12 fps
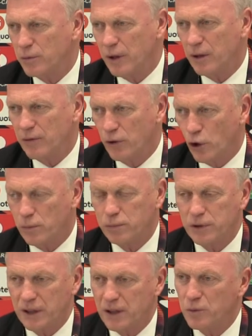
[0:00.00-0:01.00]
We've not
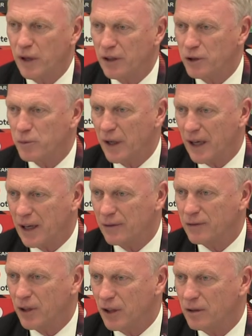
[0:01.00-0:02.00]
played as well as we
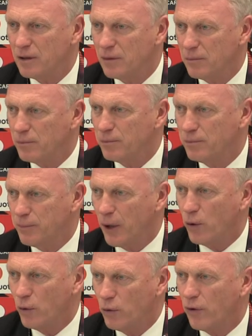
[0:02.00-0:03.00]
have done, but
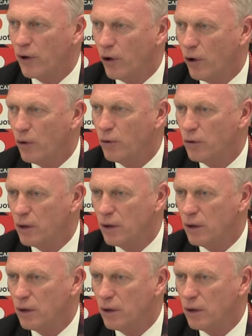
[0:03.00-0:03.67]
overall,